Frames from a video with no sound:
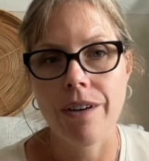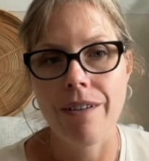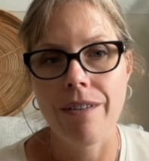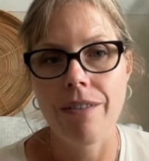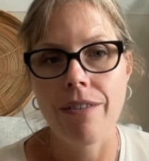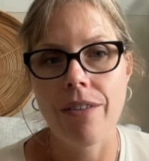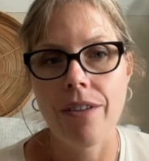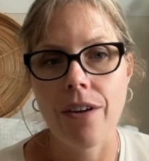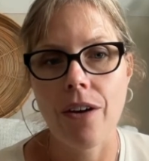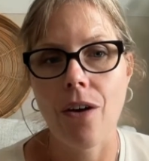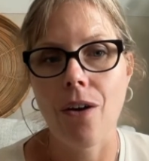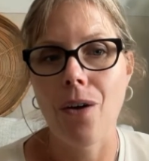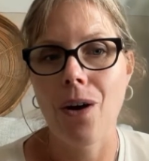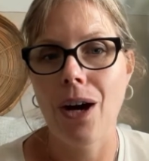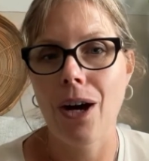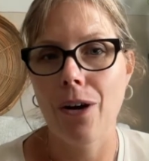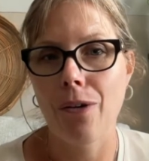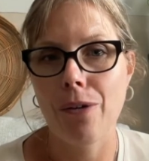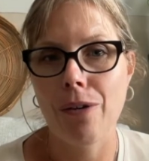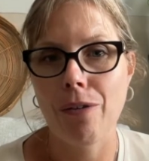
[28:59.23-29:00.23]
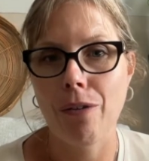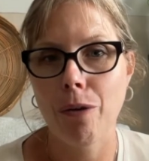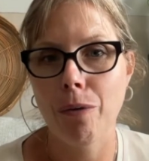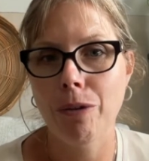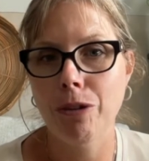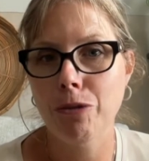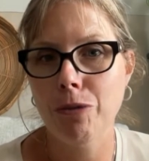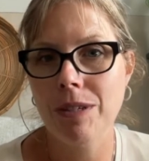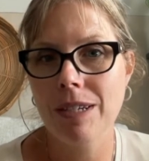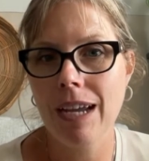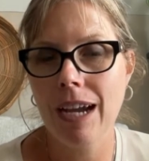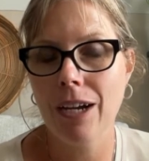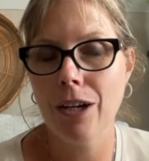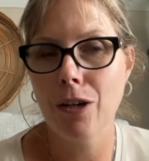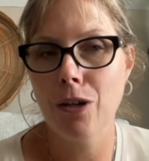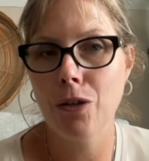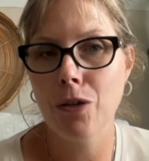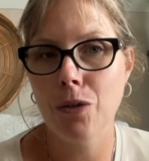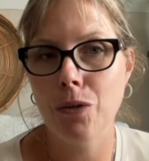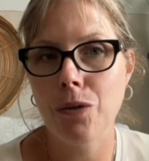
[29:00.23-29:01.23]
the Ohio River, which was kind
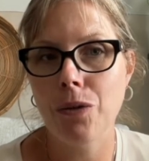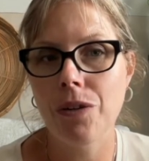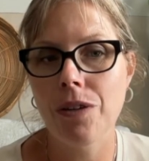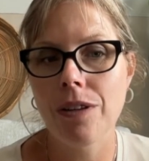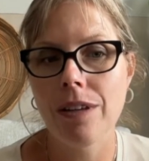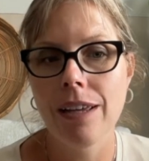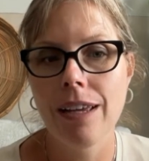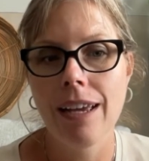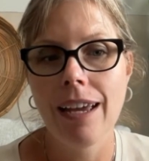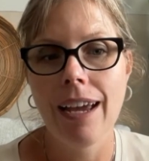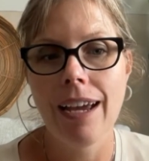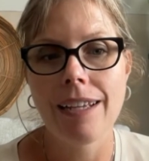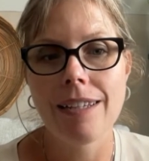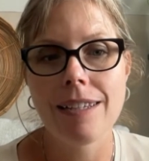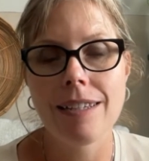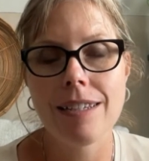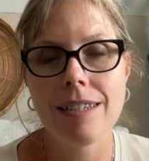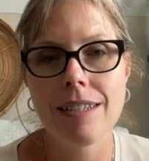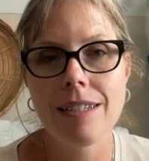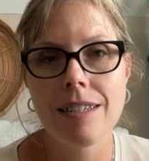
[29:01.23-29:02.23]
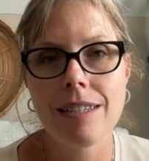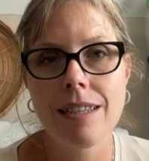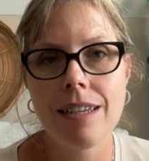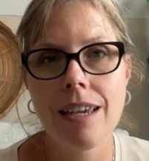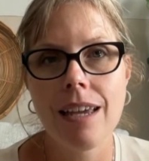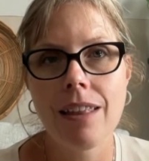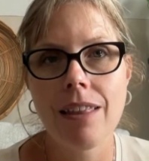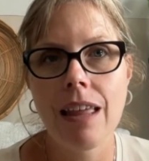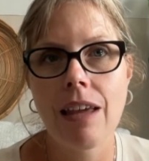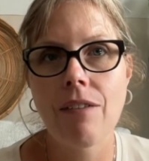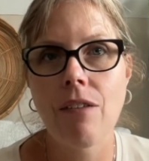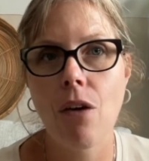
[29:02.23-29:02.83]
of cool. And since then, they've